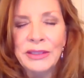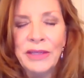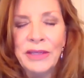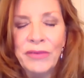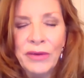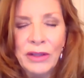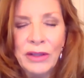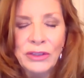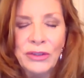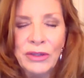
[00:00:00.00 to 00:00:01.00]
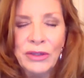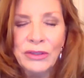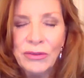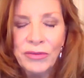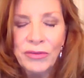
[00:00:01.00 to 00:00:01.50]
And if you're not sure or
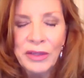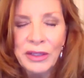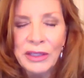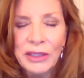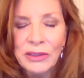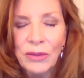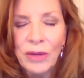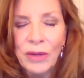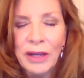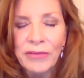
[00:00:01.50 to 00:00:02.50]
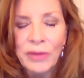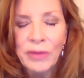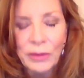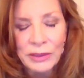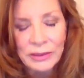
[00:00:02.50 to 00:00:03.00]
don't feel it, it's all right.
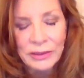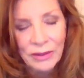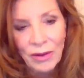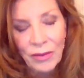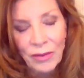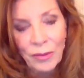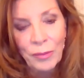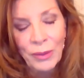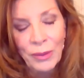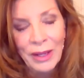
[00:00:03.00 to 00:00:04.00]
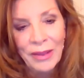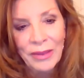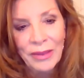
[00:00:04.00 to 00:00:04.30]
Focus on the breath,